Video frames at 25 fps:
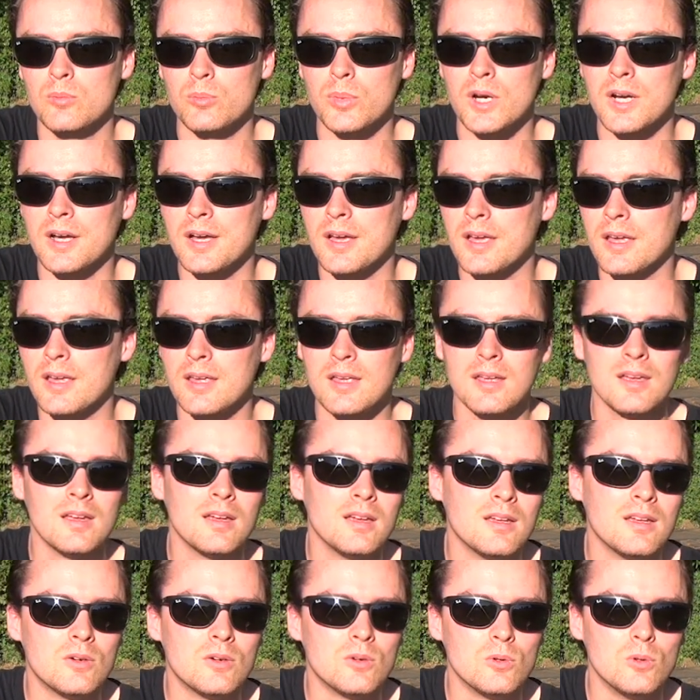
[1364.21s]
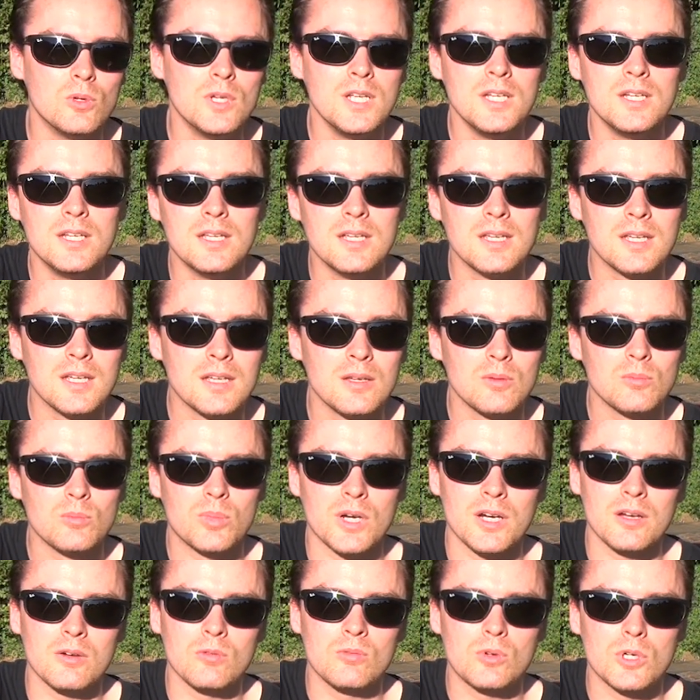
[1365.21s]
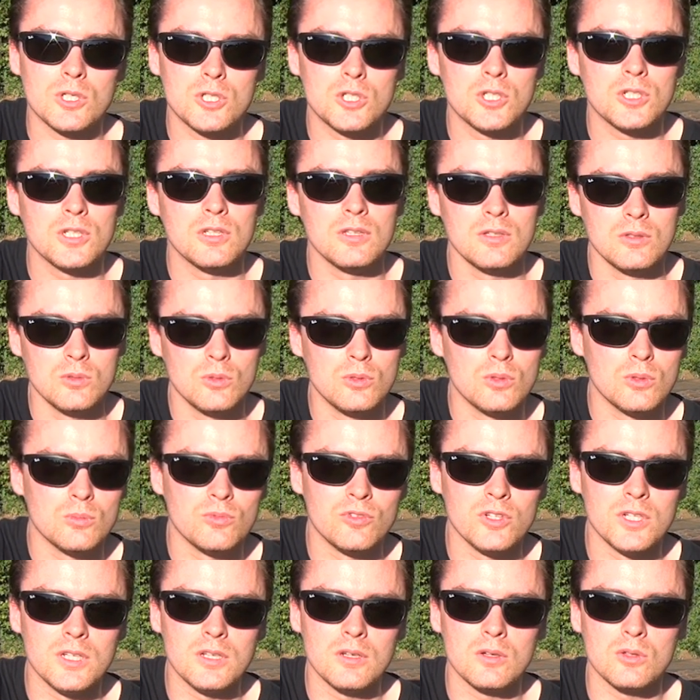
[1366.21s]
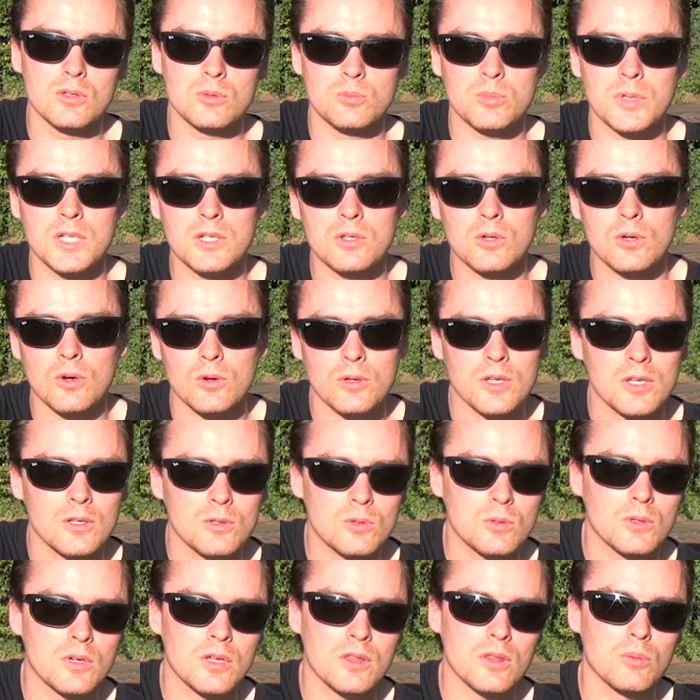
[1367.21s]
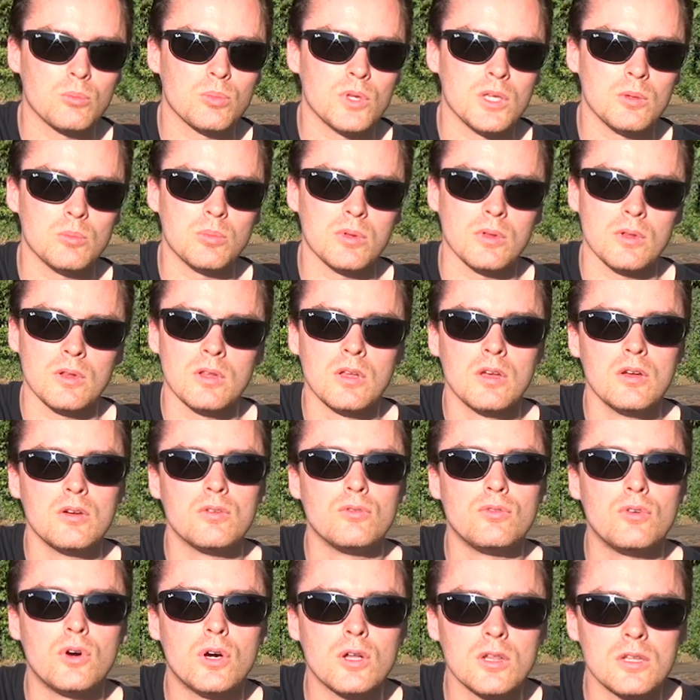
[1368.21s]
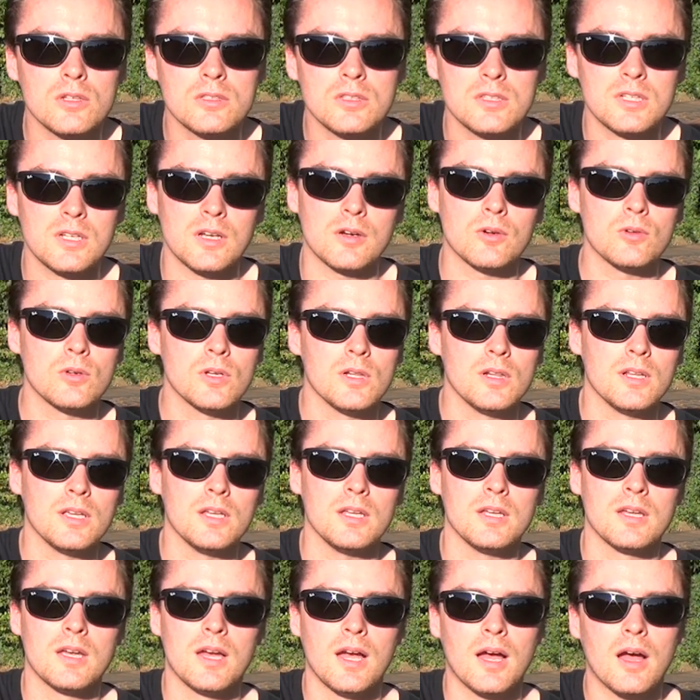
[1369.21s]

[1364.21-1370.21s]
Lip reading: by reading, by watching YouTube videos, by talking to other people voluntarily,